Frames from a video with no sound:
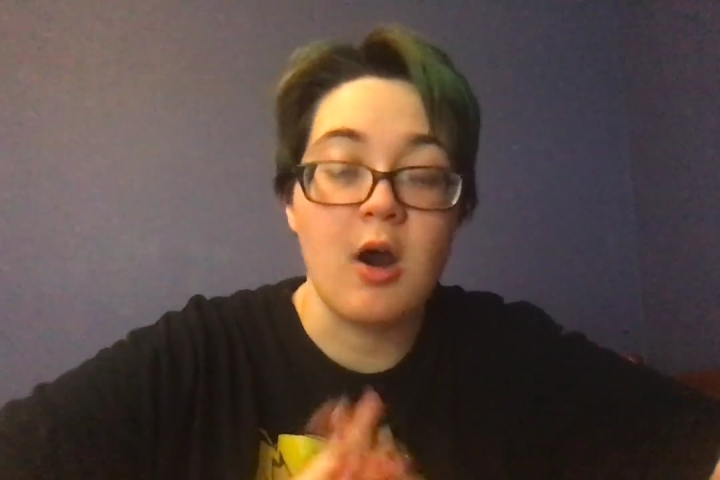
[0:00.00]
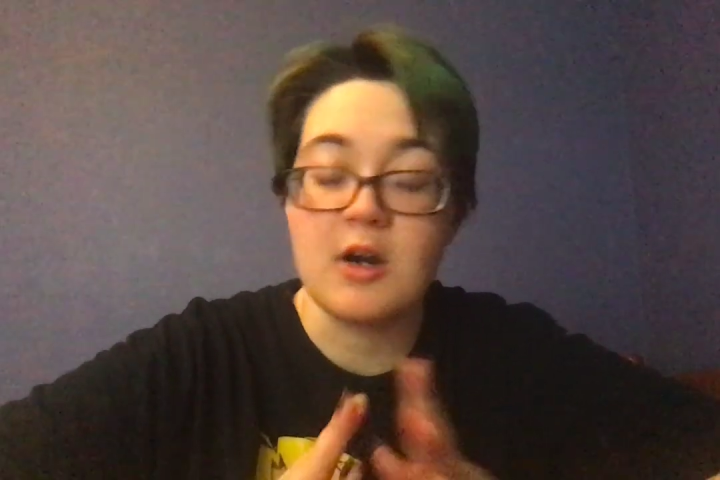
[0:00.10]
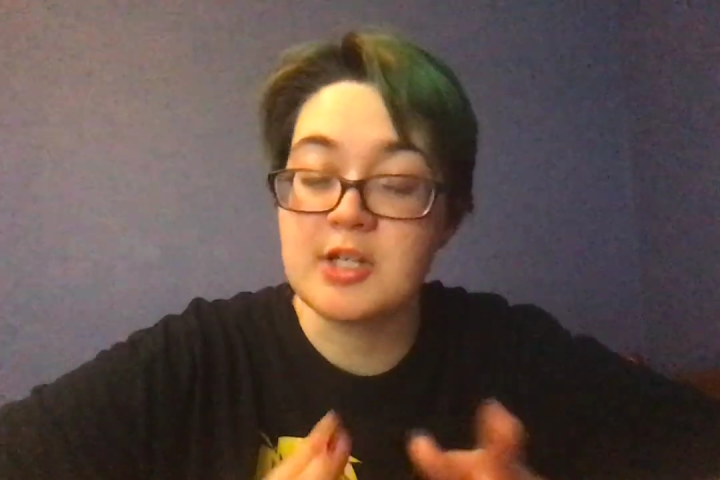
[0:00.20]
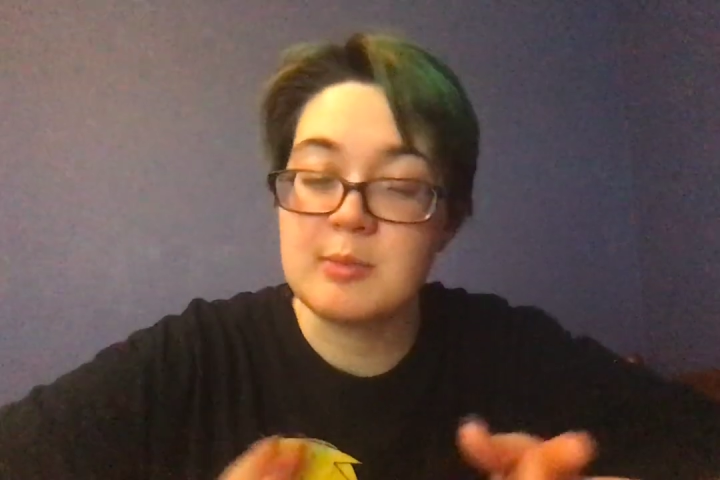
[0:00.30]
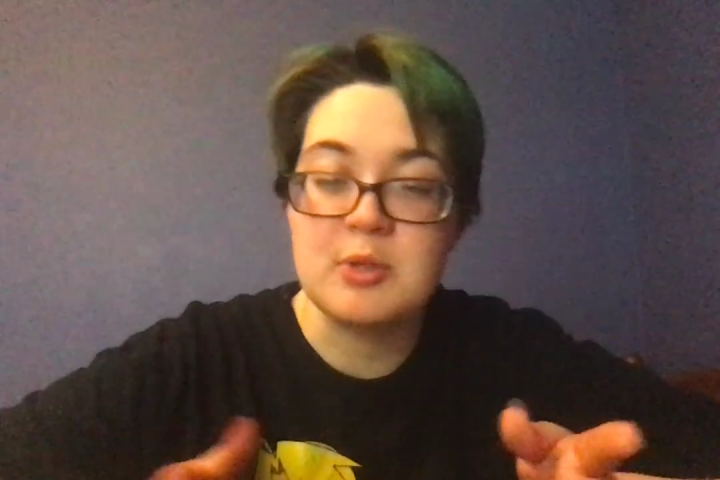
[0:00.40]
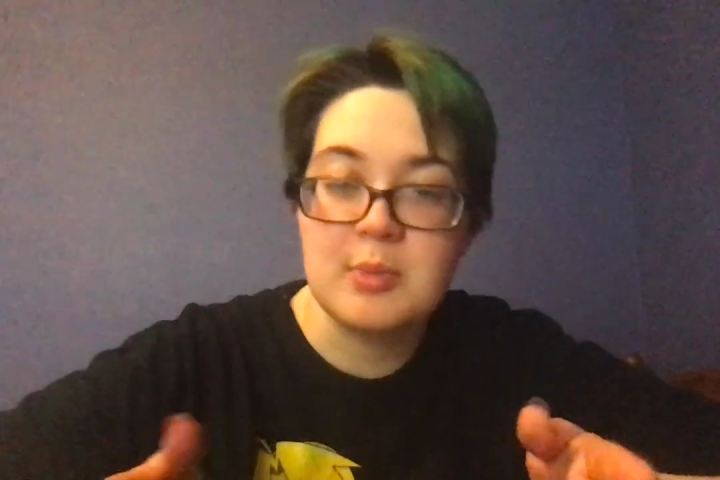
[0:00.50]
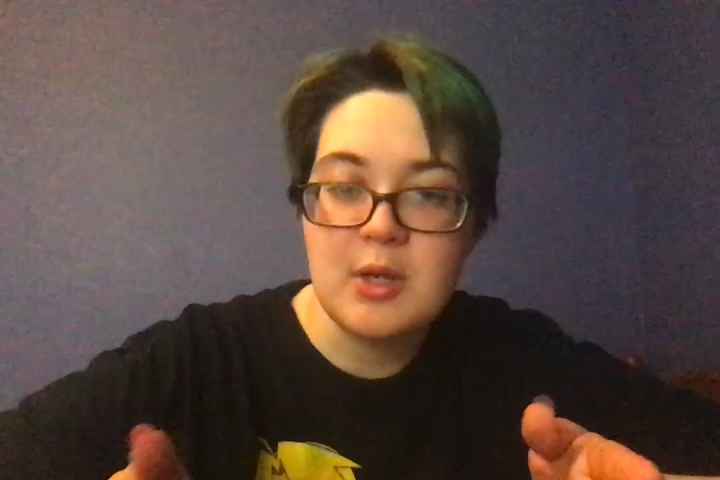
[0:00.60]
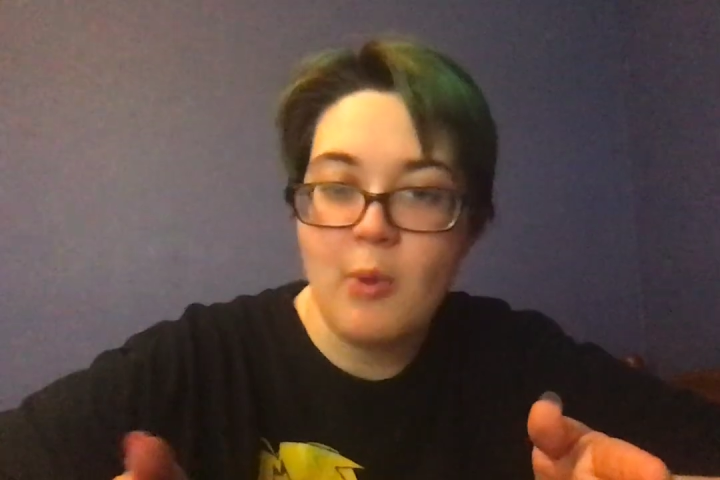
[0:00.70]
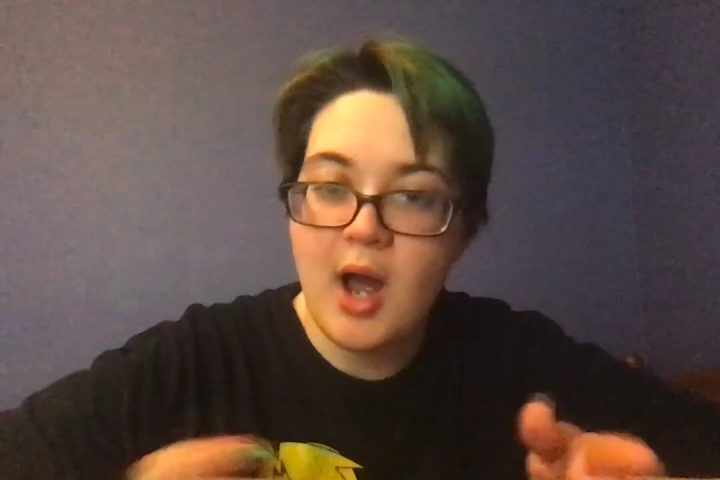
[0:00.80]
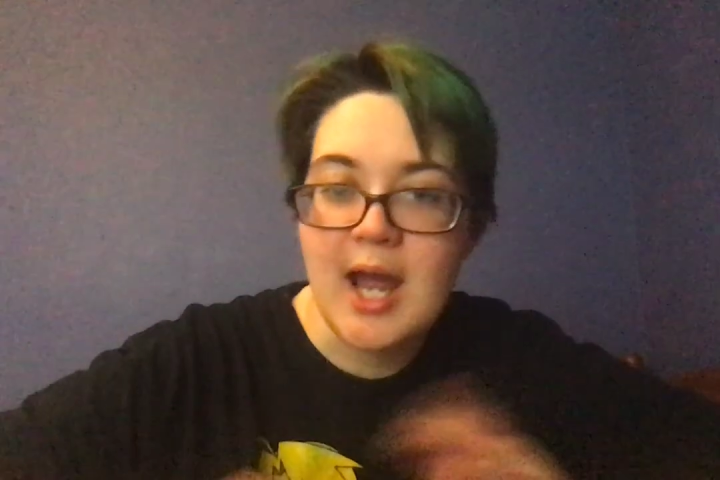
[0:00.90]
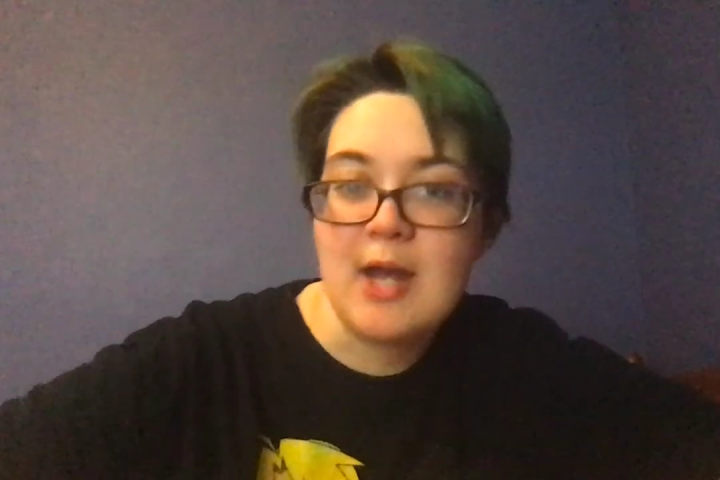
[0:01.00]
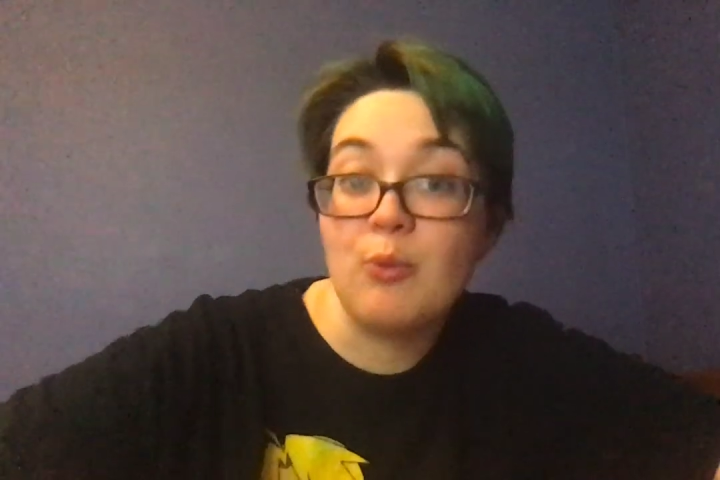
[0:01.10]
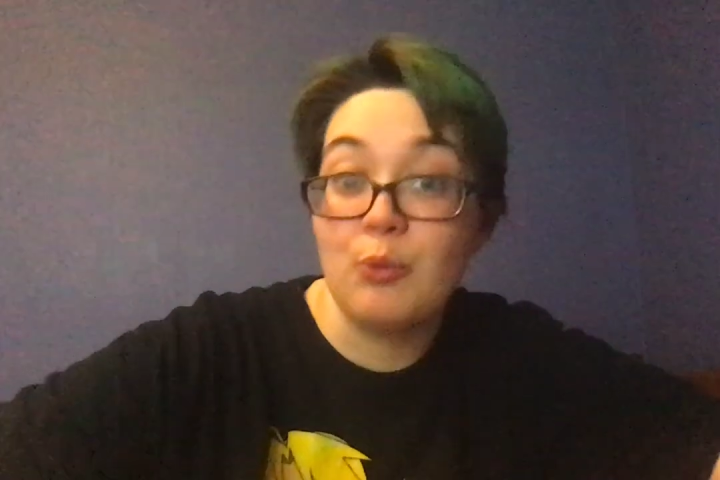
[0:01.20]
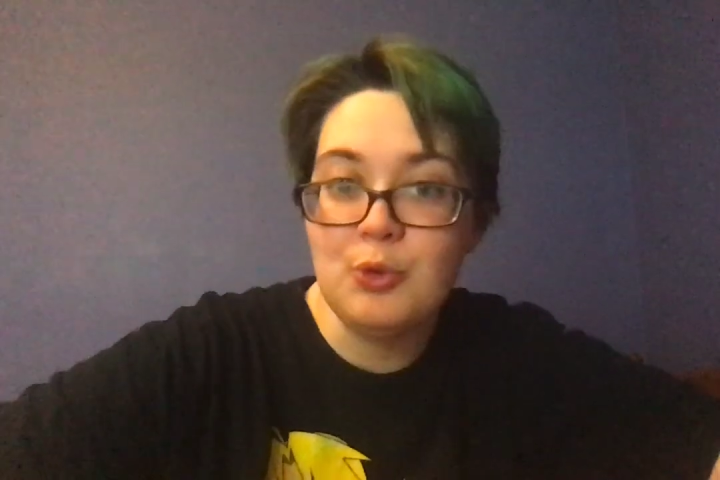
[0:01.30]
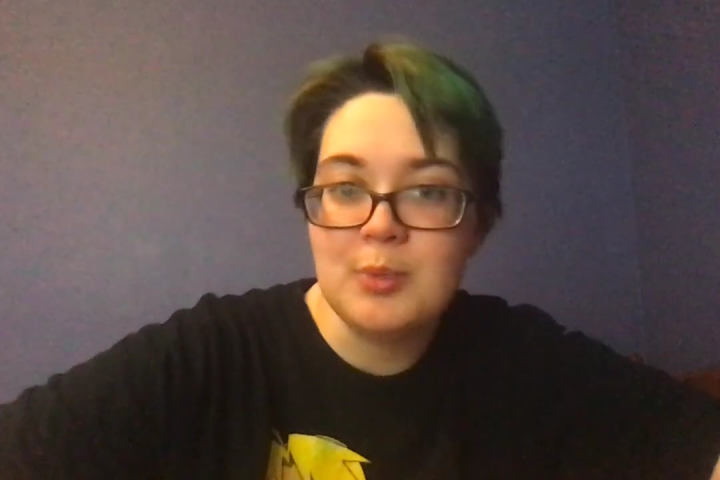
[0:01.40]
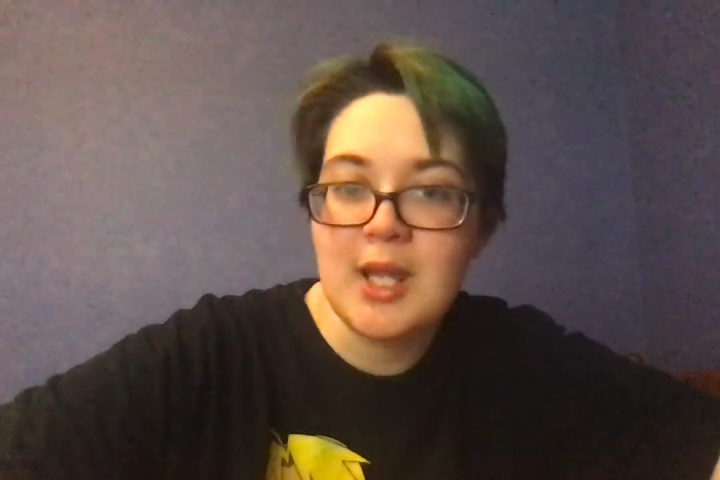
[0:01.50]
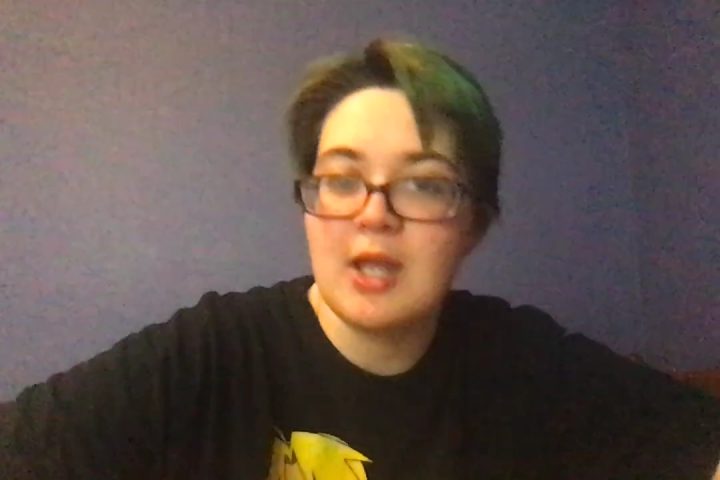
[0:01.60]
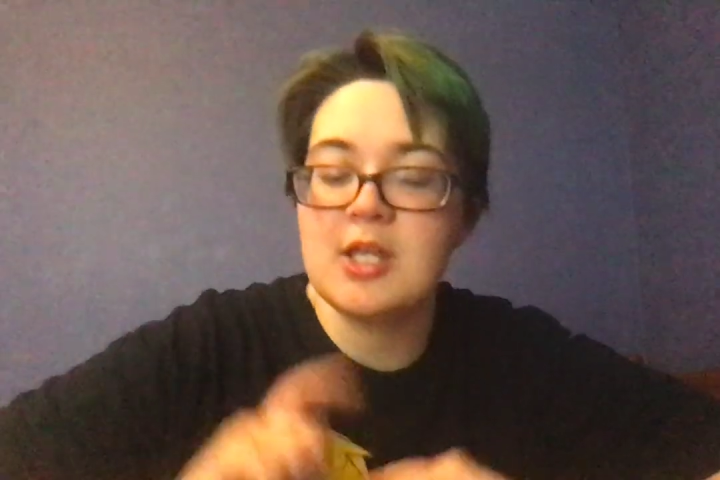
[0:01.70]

RWBY, RWBY.